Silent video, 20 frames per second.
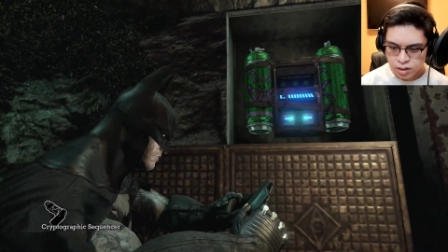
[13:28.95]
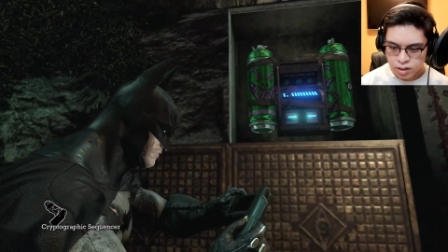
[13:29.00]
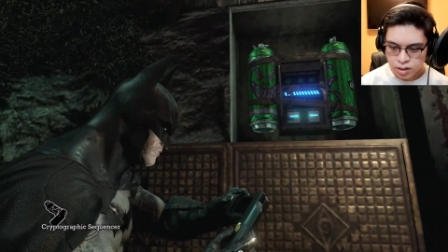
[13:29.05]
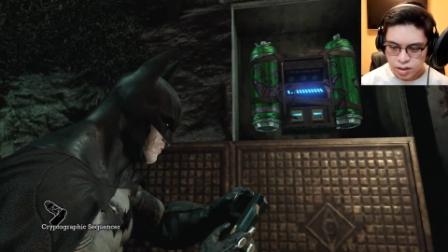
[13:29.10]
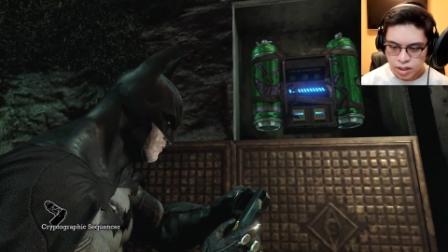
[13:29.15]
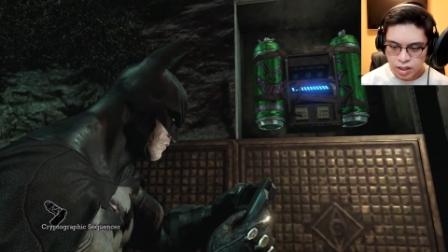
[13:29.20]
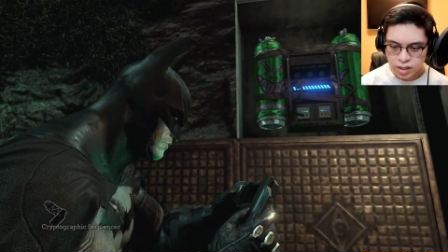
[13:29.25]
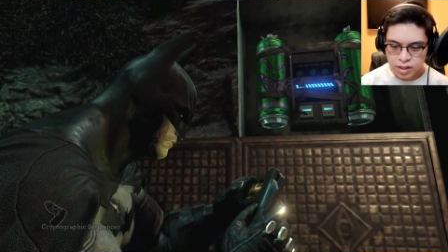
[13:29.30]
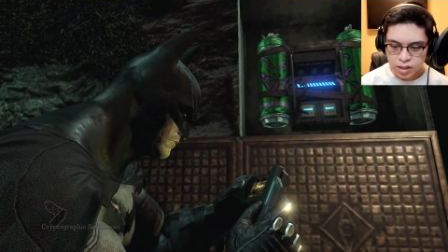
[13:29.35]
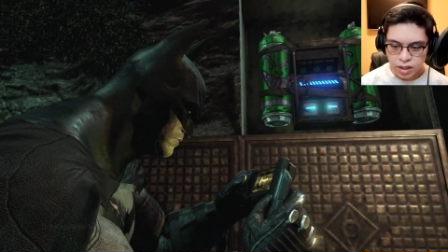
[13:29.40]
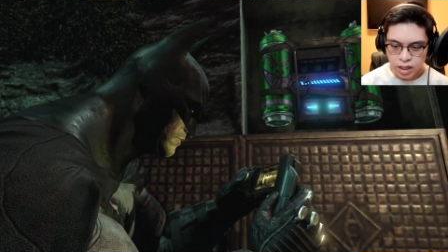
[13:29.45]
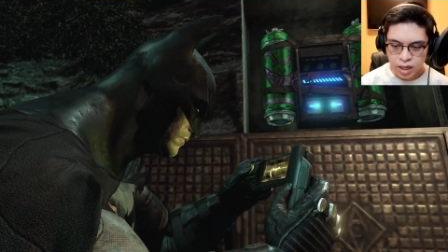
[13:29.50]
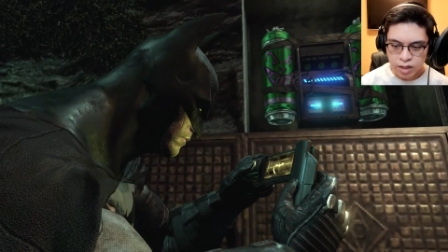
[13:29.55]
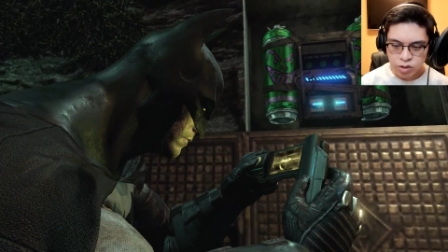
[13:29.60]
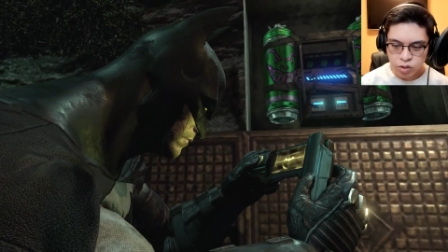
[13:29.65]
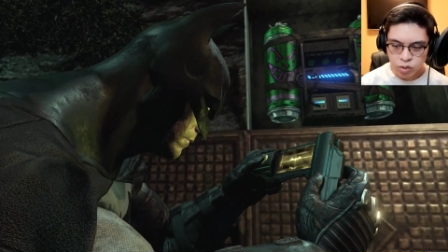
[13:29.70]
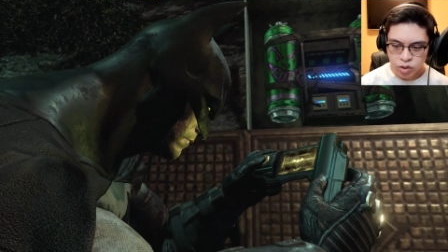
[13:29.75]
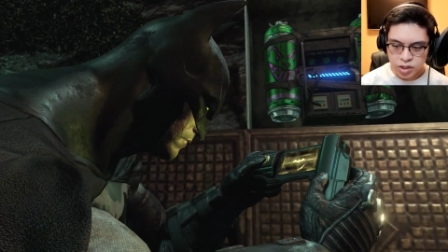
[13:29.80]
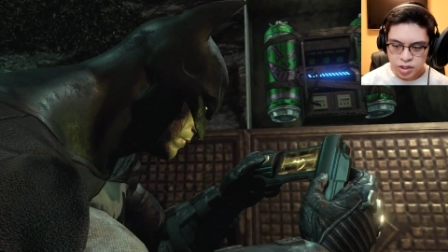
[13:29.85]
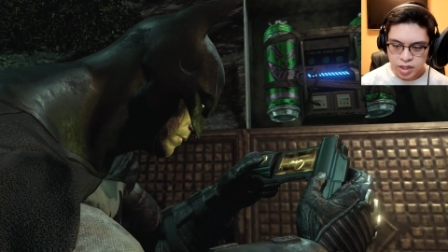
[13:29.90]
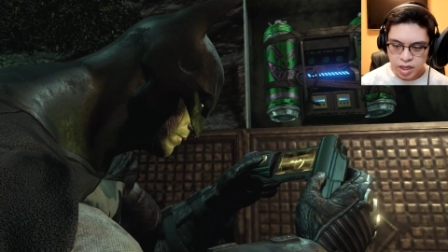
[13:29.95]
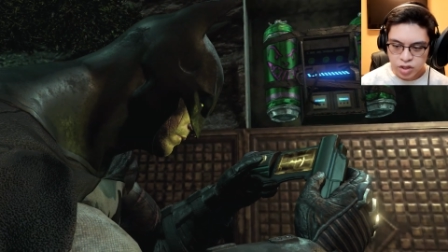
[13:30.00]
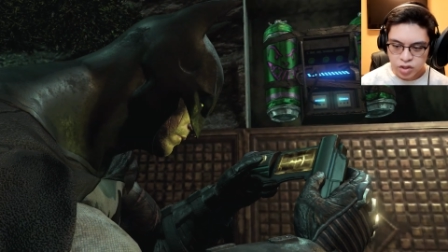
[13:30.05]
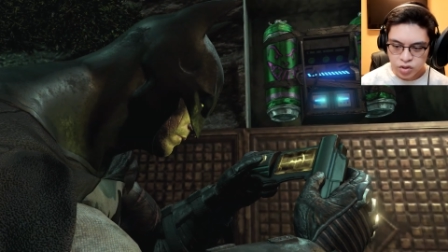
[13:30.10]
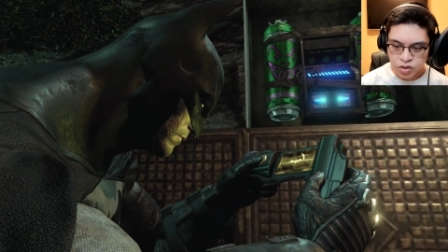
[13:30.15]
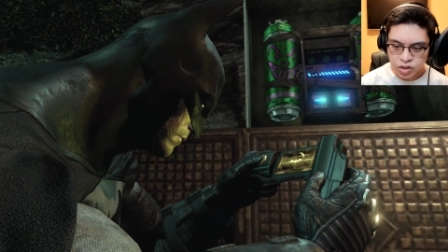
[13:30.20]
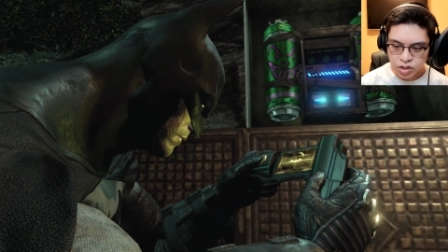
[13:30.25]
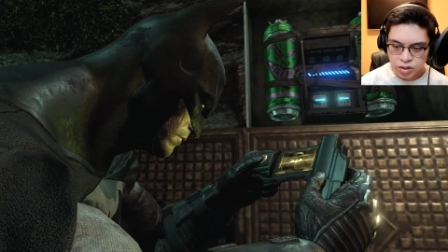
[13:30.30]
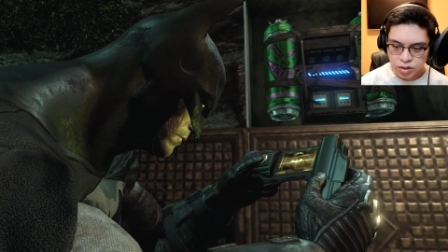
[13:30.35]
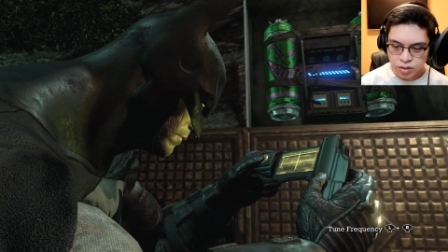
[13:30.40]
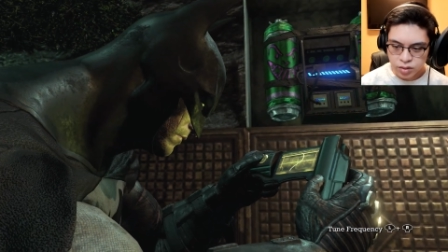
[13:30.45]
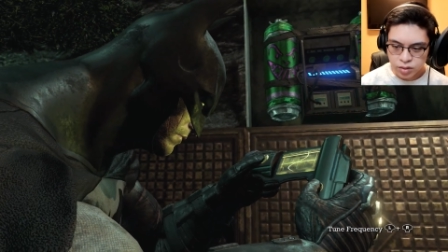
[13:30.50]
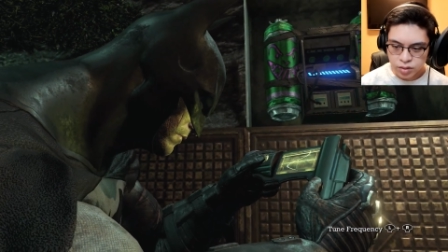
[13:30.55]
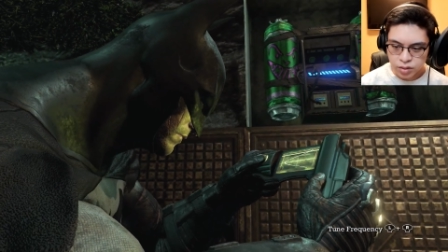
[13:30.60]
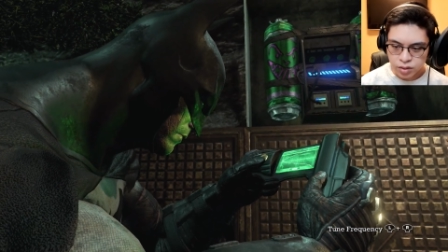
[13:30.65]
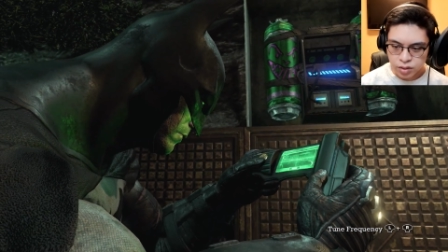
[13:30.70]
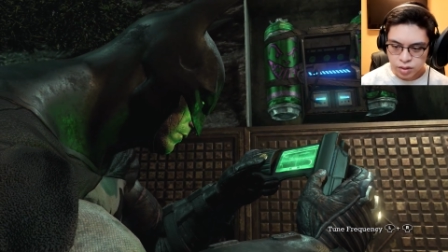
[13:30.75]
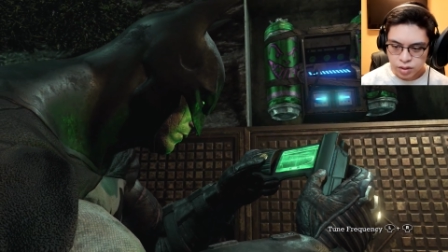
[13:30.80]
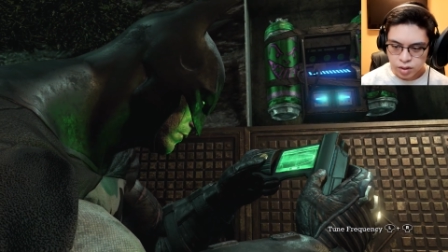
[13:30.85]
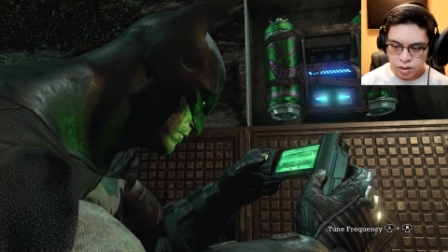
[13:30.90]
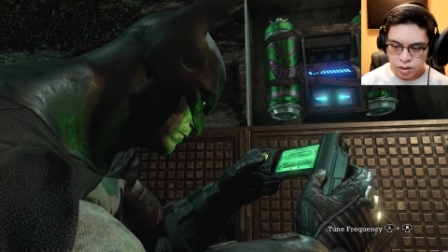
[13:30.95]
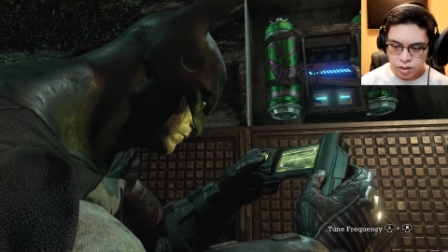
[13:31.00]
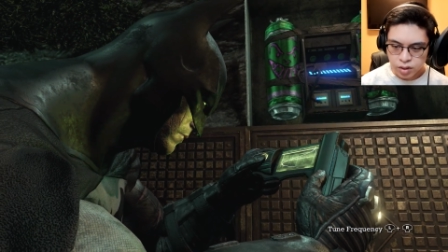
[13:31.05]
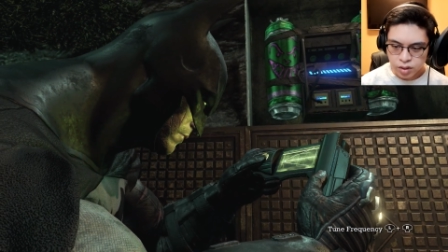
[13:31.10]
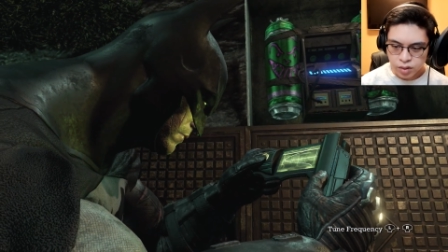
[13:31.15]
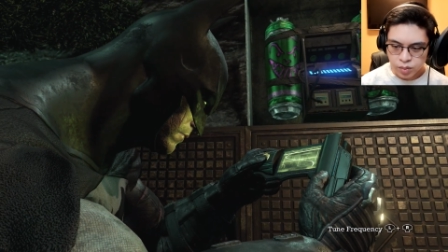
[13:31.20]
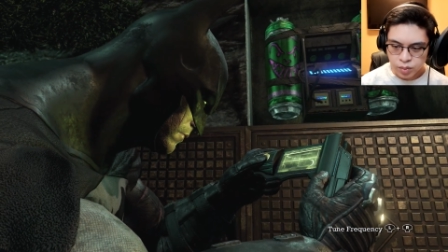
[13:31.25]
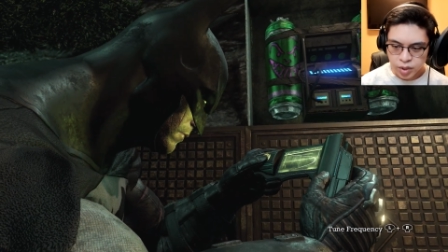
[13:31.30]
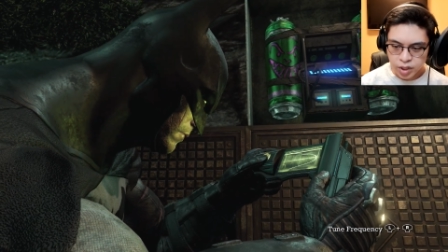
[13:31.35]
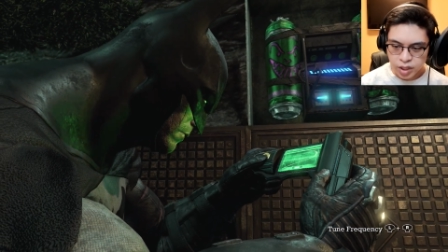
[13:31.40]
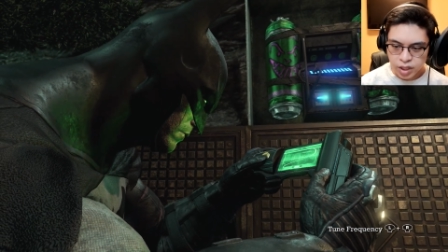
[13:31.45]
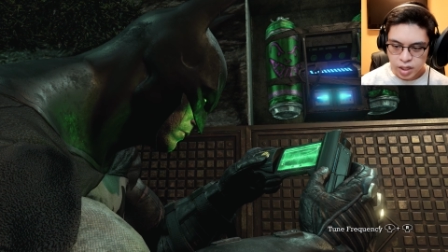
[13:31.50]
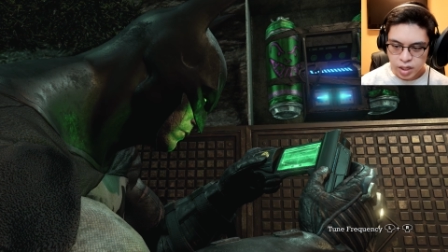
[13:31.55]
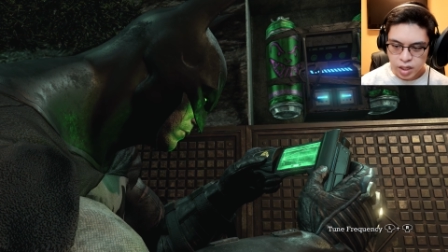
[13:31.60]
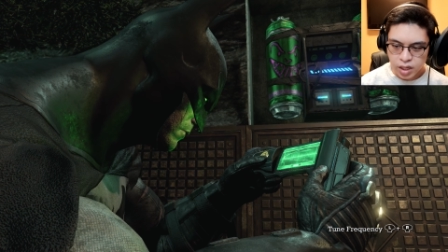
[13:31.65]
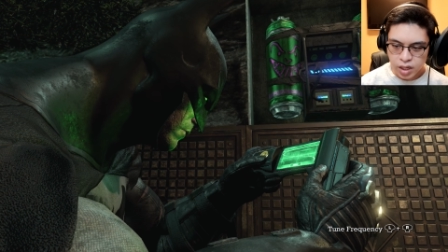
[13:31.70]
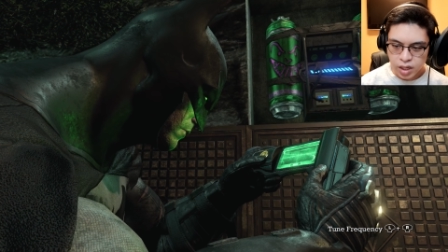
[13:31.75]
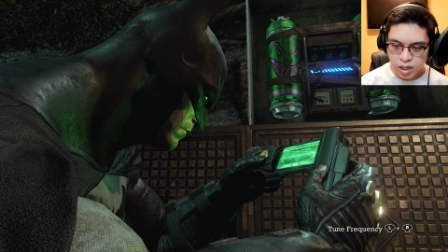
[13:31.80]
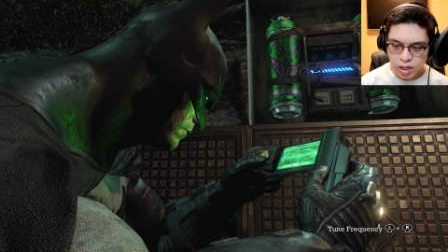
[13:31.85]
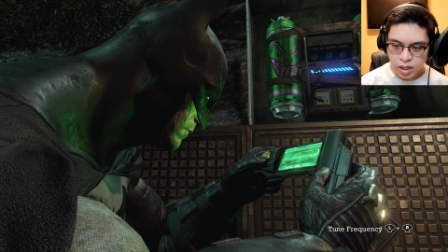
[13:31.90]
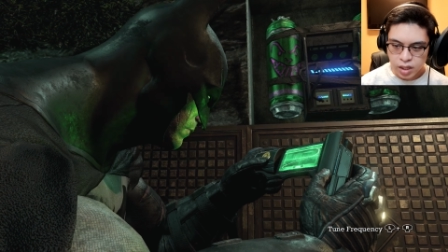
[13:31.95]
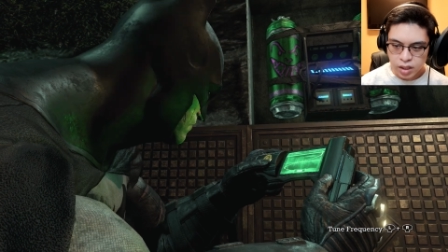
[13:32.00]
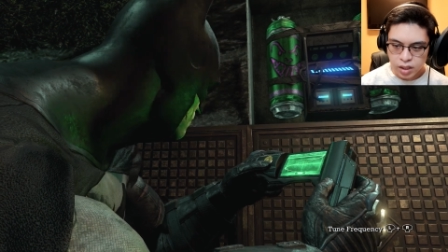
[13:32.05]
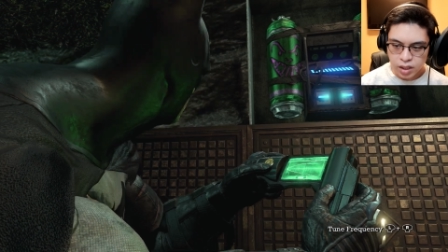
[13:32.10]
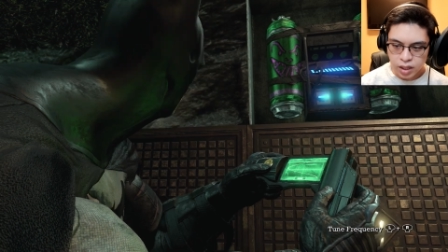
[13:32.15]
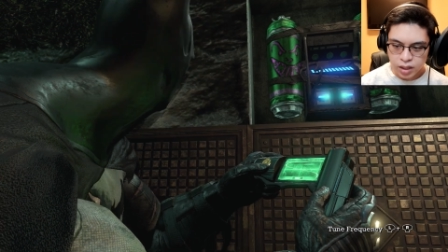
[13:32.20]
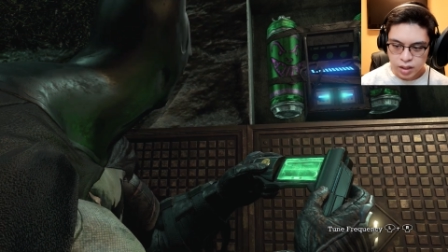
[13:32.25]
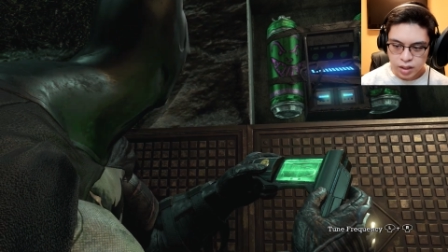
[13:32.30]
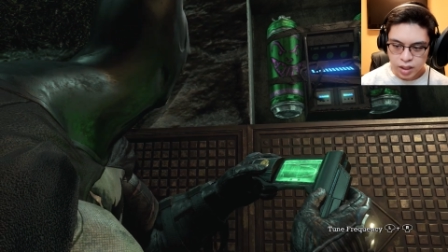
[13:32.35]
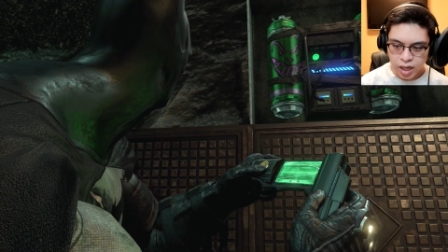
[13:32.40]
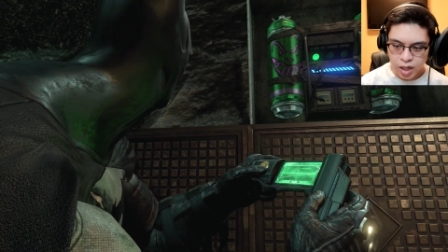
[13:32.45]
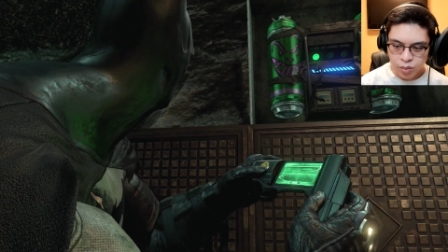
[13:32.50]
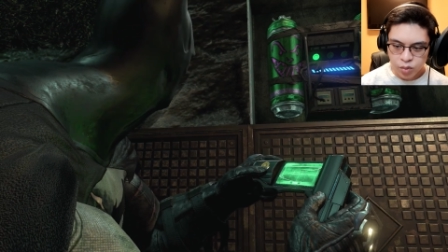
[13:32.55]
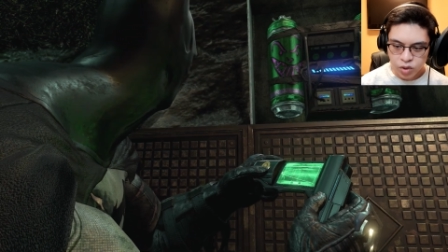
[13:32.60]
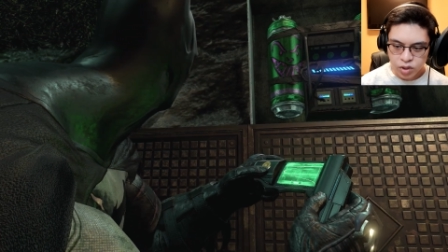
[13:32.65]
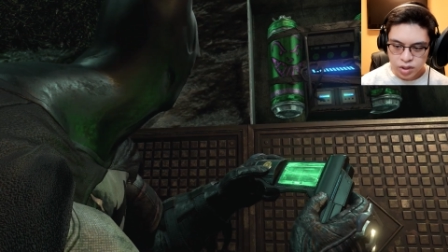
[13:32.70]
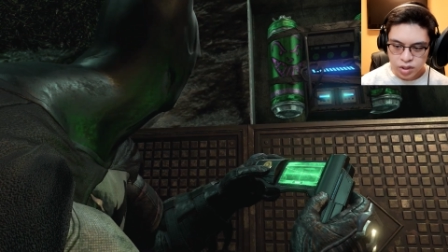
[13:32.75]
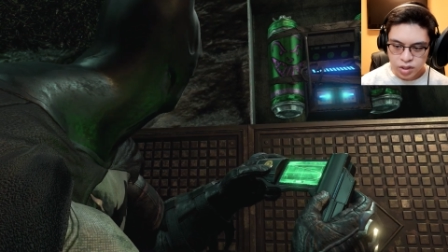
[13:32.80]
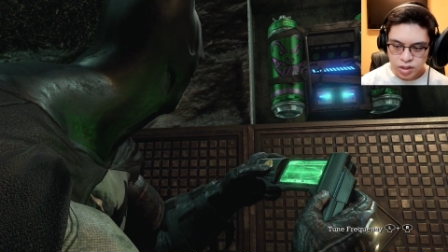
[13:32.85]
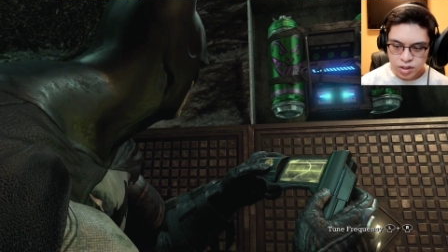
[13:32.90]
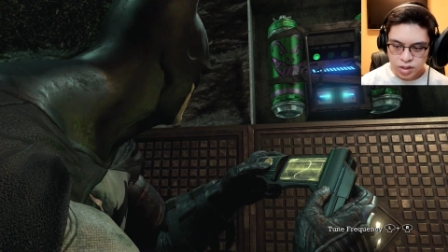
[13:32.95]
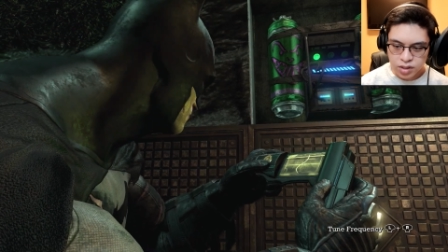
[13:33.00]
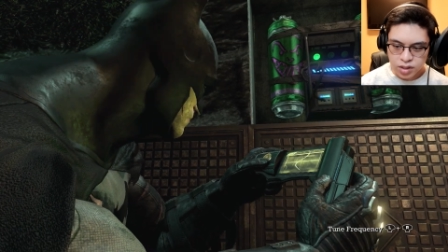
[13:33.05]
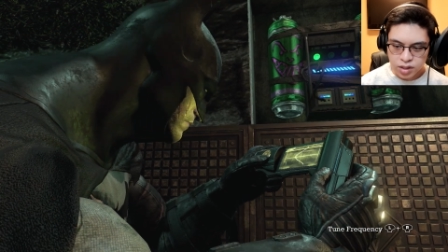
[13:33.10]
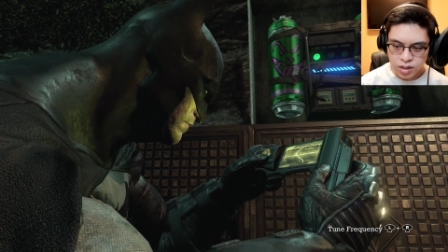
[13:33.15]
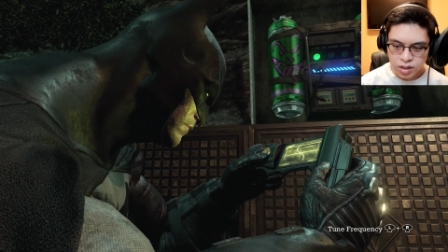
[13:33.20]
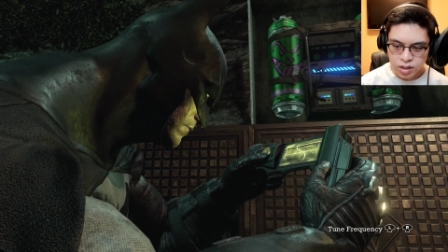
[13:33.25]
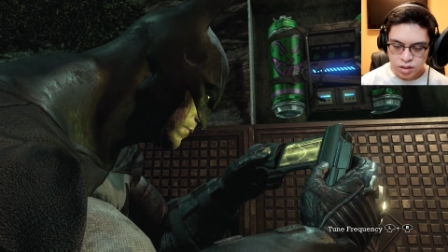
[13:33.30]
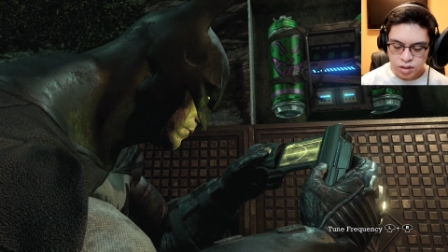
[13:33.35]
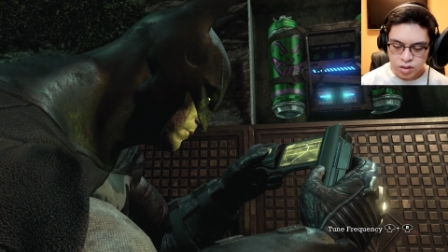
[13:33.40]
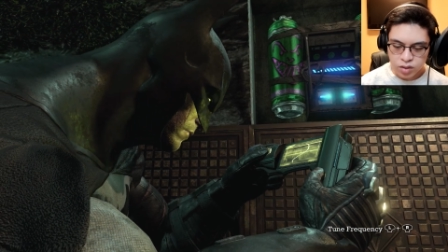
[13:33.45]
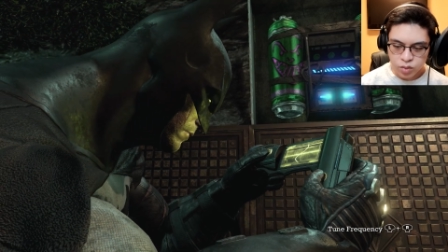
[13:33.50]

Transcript: These guys' lives are in danger still. But hey, got that pretty easy.